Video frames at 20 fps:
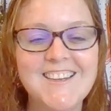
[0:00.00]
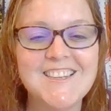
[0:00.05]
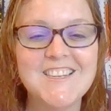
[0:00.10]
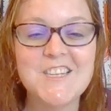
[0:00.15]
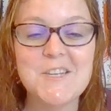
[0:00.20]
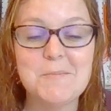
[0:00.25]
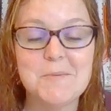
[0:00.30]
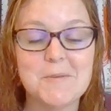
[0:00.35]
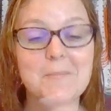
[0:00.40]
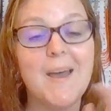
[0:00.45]

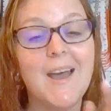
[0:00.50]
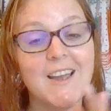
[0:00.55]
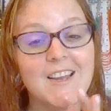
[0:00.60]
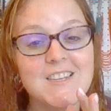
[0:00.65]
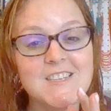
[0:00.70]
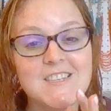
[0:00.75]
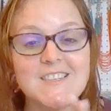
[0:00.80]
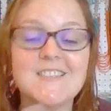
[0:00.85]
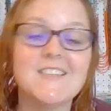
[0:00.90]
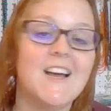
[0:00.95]
Shipping
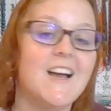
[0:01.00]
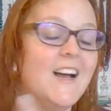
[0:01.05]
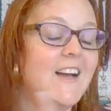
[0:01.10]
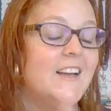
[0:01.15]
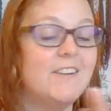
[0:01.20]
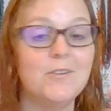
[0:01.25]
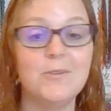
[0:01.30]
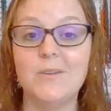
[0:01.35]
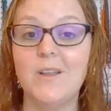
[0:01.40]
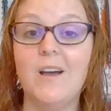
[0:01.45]
packages,
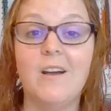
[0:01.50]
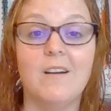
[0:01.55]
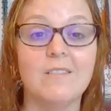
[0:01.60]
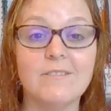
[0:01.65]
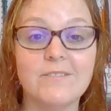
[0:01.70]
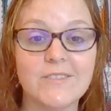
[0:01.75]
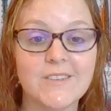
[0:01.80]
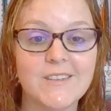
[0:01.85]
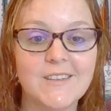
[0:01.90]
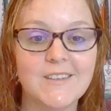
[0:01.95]
I don't
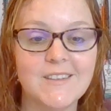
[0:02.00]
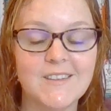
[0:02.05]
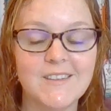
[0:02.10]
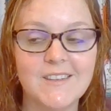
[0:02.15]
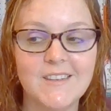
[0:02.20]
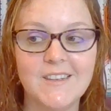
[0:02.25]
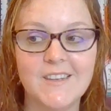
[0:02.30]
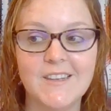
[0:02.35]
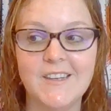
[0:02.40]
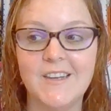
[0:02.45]

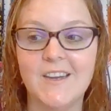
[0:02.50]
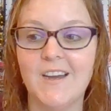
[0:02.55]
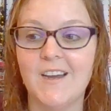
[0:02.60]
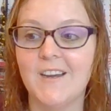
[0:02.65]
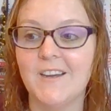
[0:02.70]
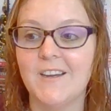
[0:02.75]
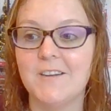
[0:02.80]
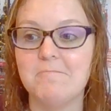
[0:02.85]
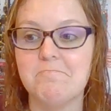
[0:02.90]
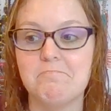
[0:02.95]

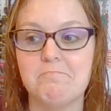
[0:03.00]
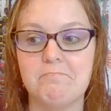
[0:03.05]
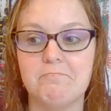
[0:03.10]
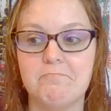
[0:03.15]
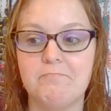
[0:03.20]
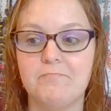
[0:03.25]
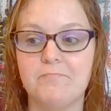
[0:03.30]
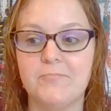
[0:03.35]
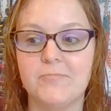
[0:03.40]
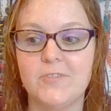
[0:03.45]
love.
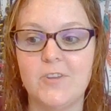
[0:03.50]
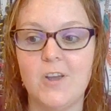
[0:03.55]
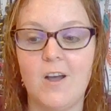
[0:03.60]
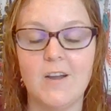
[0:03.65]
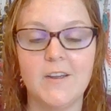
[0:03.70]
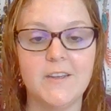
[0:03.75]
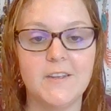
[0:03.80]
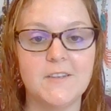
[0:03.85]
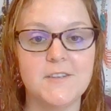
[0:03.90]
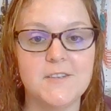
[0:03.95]

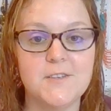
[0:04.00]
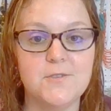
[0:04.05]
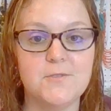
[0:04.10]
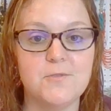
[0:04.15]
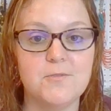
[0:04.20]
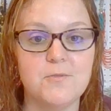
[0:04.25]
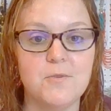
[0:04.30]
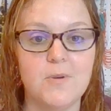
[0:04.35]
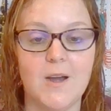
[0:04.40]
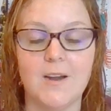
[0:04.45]
Talking
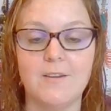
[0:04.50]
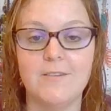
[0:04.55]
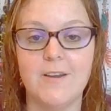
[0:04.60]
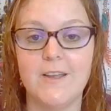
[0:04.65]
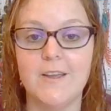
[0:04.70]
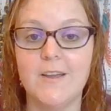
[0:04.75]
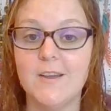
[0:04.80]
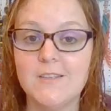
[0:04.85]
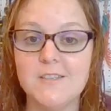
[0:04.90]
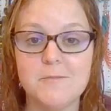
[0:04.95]
to
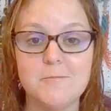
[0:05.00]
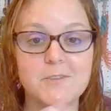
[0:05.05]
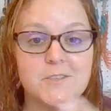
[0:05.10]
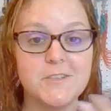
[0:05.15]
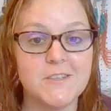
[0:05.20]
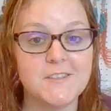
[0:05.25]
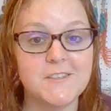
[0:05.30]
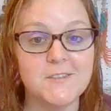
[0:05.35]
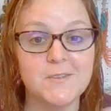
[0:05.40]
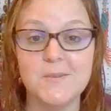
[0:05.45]
irate customers
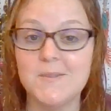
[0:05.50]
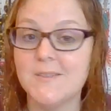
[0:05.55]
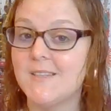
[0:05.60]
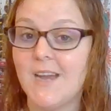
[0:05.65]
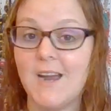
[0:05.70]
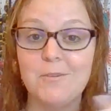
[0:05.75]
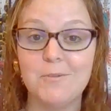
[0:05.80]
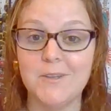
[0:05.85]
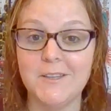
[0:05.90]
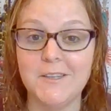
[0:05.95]
and consultants,
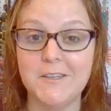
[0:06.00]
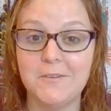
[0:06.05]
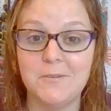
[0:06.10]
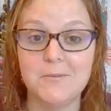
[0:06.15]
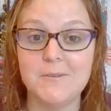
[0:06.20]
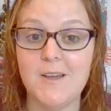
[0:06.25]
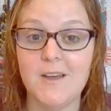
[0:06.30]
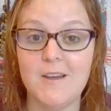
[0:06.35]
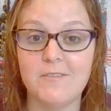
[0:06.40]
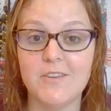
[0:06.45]
I really
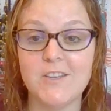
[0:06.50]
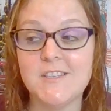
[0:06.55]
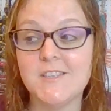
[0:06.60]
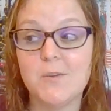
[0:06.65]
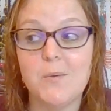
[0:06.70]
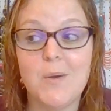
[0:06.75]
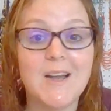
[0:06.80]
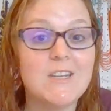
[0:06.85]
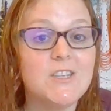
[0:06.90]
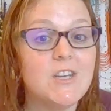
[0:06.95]
don't love. And
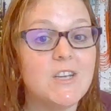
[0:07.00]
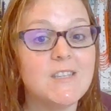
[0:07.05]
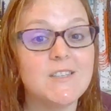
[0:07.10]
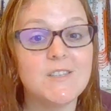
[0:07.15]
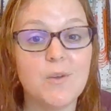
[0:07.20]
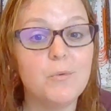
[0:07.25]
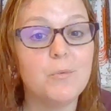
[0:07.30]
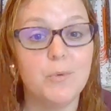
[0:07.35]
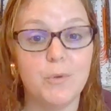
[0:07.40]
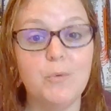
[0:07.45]
so I just
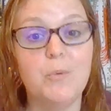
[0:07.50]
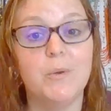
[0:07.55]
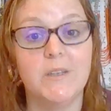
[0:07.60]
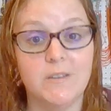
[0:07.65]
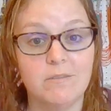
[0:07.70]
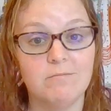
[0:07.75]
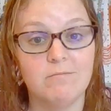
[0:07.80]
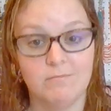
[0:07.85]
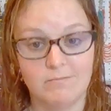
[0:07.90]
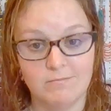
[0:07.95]
don't do it.
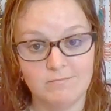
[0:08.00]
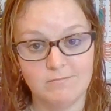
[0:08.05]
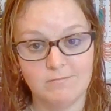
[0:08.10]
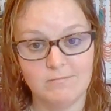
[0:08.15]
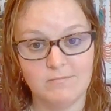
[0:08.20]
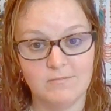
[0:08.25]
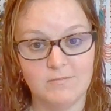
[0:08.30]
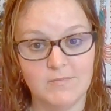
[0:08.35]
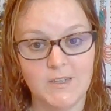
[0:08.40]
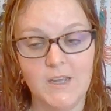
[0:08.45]

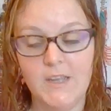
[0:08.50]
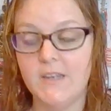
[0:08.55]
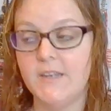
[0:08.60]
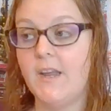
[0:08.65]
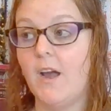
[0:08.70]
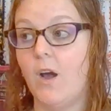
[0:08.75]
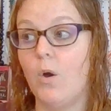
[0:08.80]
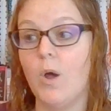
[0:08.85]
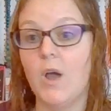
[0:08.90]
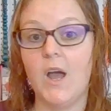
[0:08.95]

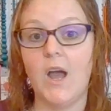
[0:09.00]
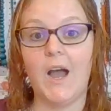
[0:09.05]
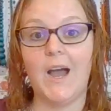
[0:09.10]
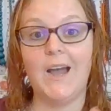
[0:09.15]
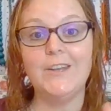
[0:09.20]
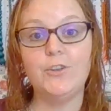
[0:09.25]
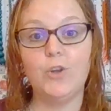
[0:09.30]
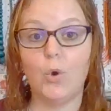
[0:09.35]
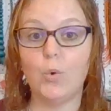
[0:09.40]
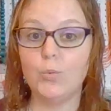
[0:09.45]
Now,
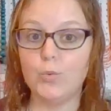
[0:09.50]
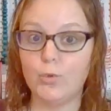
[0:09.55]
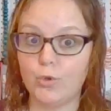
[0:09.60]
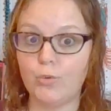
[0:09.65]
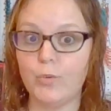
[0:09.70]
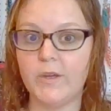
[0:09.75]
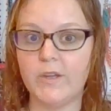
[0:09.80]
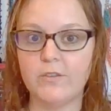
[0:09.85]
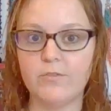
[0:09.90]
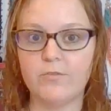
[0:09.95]
I don't
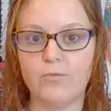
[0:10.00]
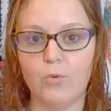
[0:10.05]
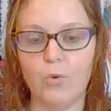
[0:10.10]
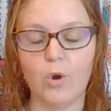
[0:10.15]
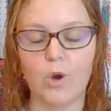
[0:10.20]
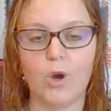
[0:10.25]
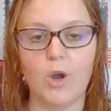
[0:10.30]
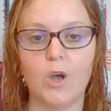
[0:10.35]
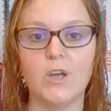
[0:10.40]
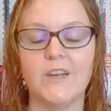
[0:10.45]
do it
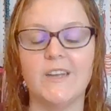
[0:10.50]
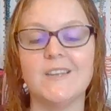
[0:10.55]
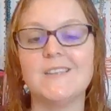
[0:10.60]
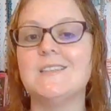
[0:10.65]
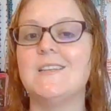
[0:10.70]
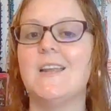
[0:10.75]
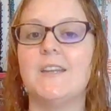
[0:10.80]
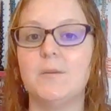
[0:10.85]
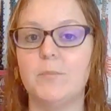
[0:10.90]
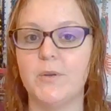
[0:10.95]
for an
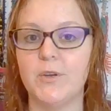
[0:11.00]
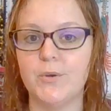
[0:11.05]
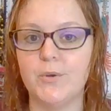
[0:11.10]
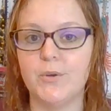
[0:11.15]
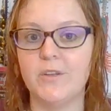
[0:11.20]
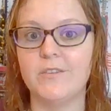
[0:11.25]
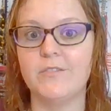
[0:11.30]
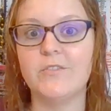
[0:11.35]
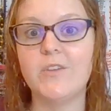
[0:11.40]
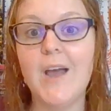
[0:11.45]
extended
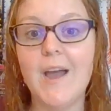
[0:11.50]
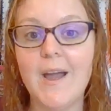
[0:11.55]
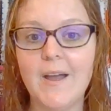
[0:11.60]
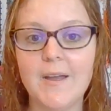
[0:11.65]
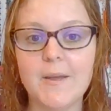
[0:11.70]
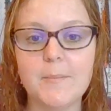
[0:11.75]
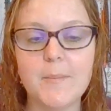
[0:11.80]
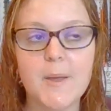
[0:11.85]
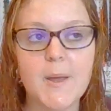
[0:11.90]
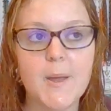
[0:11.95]
period of
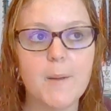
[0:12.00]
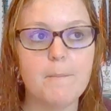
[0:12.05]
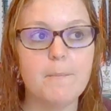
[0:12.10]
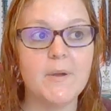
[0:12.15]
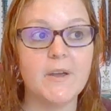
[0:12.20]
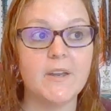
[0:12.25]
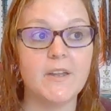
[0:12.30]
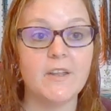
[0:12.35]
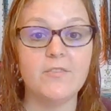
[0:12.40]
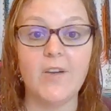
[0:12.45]
time,
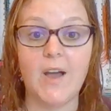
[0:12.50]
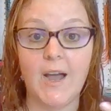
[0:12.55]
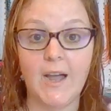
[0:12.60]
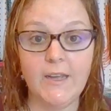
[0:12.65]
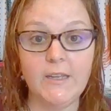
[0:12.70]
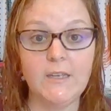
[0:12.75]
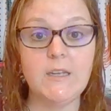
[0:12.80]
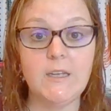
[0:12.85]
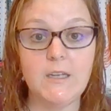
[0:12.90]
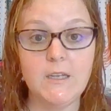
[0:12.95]
but if
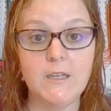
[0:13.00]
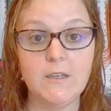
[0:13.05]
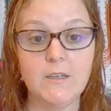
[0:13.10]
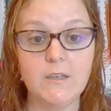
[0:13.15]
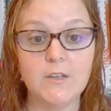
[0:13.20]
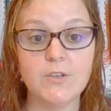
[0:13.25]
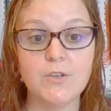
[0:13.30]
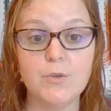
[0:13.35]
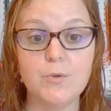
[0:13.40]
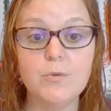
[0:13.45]
I
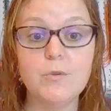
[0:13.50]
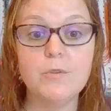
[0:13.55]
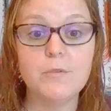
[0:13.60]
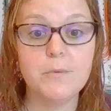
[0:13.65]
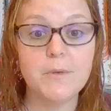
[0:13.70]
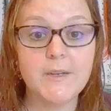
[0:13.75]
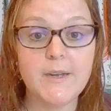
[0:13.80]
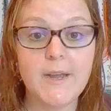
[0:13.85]
need 2 to 3